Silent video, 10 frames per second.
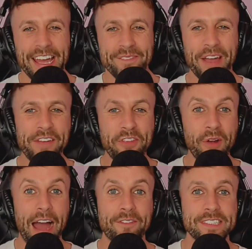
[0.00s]
But if you
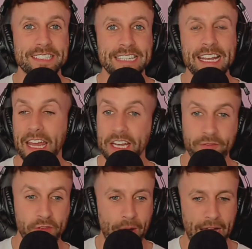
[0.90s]
haven't seen it, and
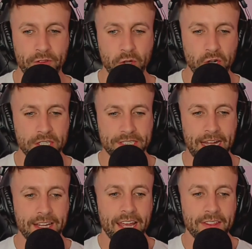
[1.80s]
if you have, you'll understand.